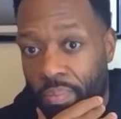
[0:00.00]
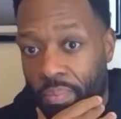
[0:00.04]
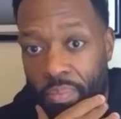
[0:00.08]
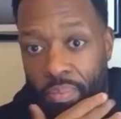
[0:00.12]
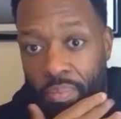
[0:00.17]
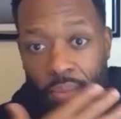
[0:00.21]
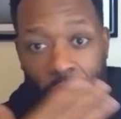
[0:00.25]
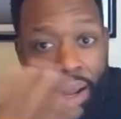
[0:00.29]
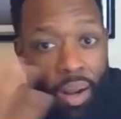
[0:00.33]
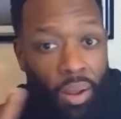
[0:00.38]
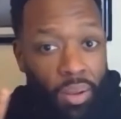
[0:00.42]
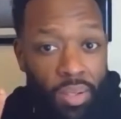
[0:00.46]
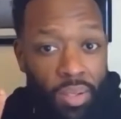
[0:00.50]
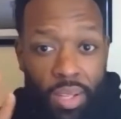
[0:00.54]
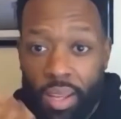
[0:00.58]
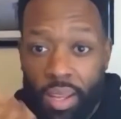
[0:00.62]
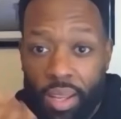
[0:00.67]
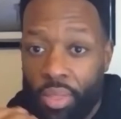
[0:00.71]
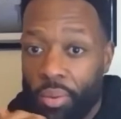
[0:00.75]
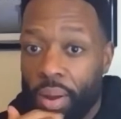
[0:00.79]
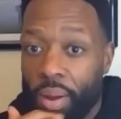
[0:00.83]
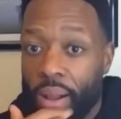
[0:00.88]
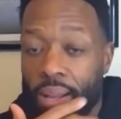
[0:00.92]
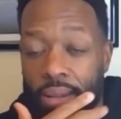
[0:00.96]
I don't see a
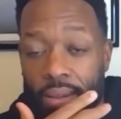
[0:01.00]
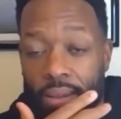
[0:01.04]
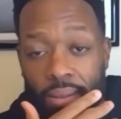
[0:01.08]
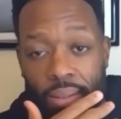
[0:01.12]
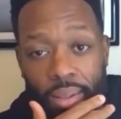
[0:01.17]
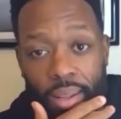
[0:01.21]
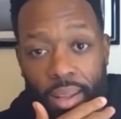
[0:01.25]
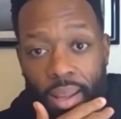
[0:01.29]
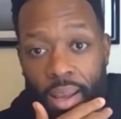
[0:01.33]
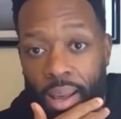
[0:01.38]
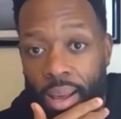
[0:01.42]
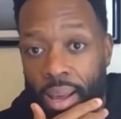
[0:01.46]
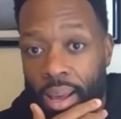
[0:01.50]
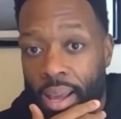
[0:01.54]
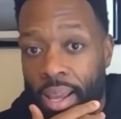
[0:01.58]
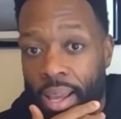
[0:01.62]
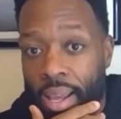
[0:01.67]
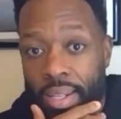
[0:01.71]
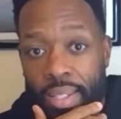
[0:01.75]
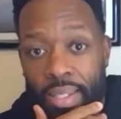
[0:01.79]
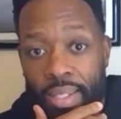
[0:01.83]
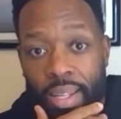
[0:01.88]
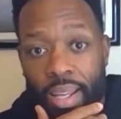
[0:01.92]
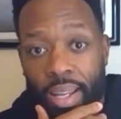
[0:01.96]
threat. I hate
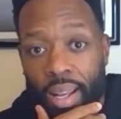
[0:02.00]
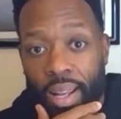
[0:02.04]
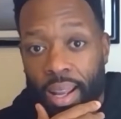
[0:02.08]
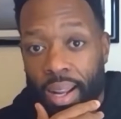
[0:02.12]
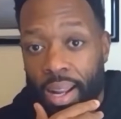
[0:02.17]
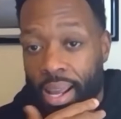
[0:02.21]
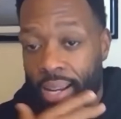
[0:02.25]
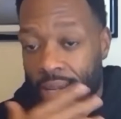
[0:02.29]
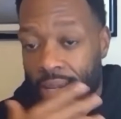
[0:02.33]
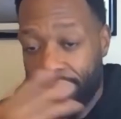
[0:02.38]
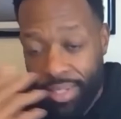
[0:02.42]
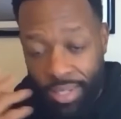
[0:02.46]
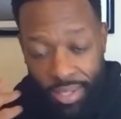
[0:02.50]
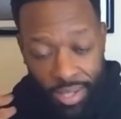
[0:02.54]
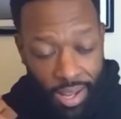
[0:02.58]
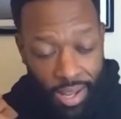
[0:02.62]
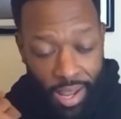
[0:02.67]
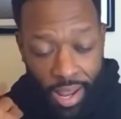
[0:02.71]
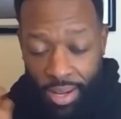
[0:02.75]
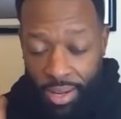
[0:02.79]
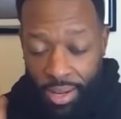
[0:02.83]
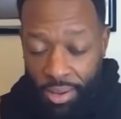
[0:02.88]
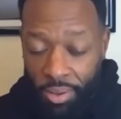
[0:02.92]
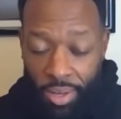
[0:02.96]
to say it, I
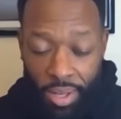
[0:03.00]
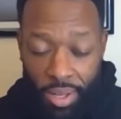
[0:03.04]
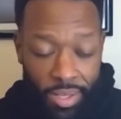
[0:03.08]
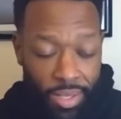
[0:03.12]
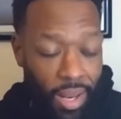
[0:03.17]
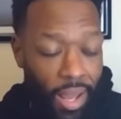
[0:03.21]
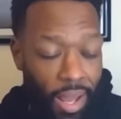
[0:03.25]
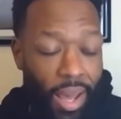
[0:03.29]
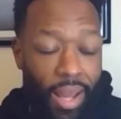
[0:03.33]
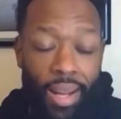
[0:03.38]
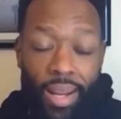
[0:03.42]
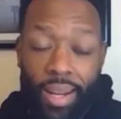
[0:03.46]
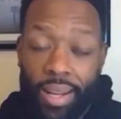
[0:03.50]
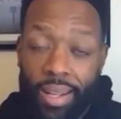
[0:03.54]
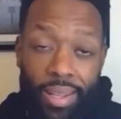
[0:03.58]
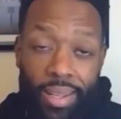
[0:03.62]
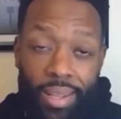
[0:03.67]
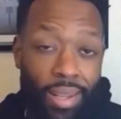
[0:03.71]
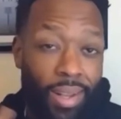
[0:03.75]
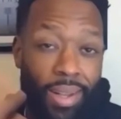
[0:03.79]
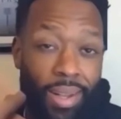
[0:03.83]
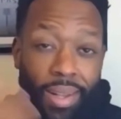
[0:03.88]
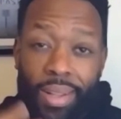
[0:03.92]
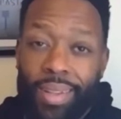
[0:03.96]
know it doesn't add
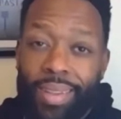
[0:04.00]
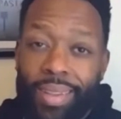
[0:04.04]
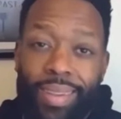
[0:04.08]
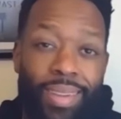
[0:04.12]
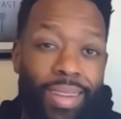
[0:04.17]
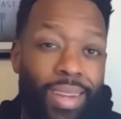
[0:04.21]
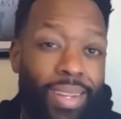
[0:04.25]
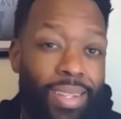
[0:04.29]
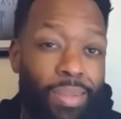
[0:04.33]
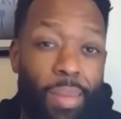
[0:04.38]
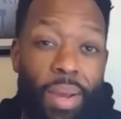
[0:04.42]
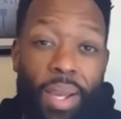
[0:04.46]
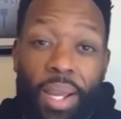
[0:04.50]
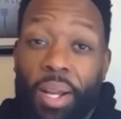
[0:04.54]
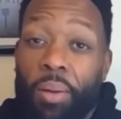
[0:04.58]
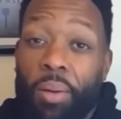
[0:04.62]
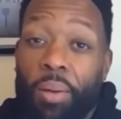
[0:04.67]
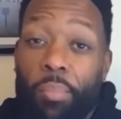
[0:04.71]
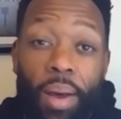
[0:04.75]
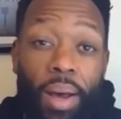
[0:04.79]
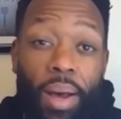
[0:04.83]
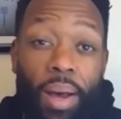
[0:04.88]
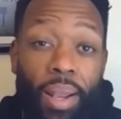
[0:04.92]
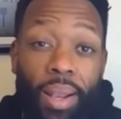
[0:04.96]
doesn't make it
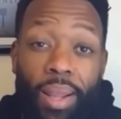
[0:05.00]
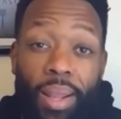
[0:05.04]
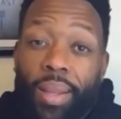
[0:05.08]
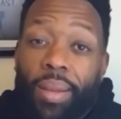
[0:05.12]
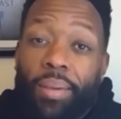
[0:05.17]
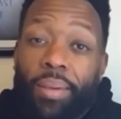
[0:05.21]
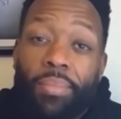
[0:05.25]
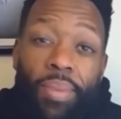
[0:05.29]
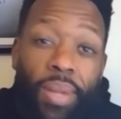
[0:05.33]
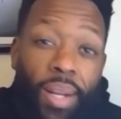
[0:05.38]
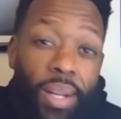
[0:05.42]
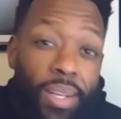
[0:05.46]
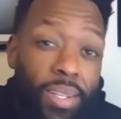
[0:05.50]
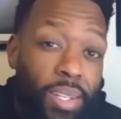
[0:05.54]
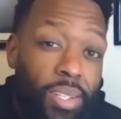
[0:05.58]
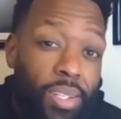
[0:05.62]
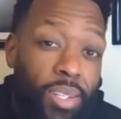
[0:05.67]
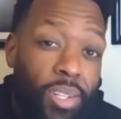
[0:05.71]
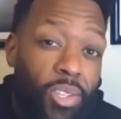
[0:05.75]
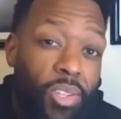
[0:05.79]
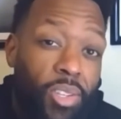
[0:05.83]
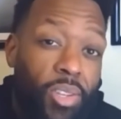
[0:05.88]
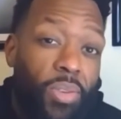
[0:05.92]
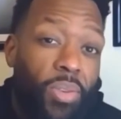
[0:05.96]
compelling, but it's just
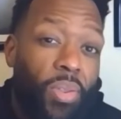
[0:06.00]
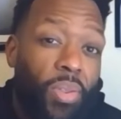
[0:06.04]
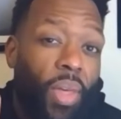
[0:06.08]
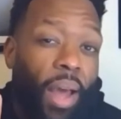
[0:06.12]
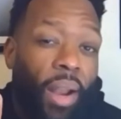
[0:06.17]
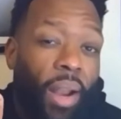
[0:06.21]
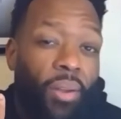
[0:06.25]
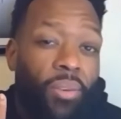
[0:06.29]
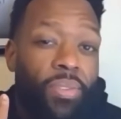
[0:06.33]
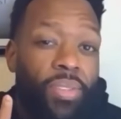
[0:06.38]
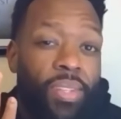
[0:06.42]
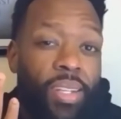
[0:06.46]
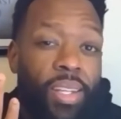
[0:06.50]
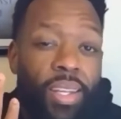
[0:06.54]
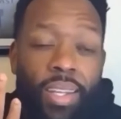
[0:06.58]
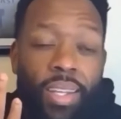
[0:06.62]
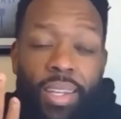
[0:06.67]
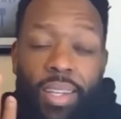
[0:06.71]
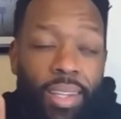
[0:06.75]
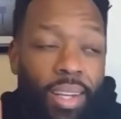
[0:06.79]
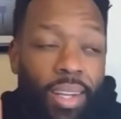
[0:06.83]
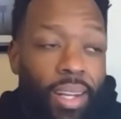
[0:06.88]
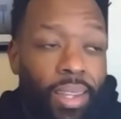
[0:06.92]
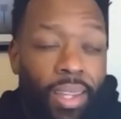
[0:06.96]
the truth. I don't
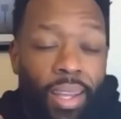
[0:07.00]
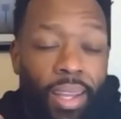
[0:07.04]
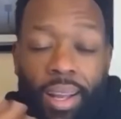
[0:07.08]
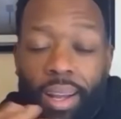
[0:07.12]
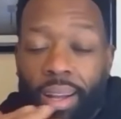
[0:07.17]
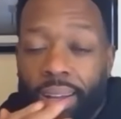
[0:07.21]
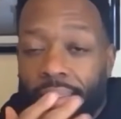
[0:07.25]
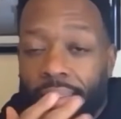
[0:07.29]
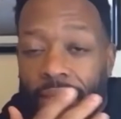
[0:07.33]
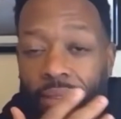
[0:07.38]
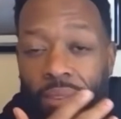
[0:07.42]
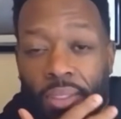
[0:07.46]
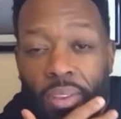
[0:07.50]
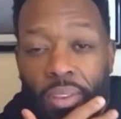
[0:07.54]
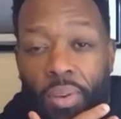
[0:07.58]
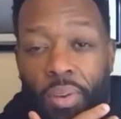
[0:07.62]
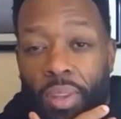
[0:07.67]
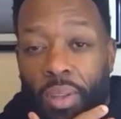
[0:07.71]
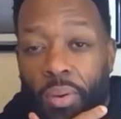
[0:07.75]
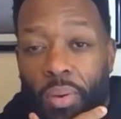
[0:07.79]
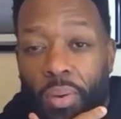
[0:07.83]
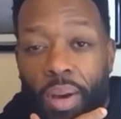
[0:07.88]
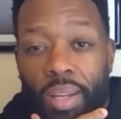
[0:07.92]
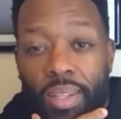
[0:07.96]
see anything in
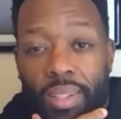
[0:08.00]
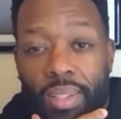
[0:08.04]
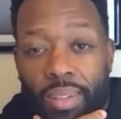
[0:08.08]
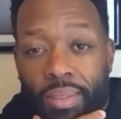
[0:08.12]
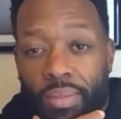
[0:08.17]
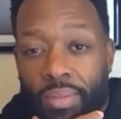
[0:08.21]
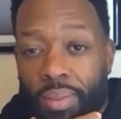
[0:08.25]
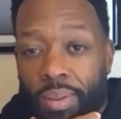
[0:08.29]
the West.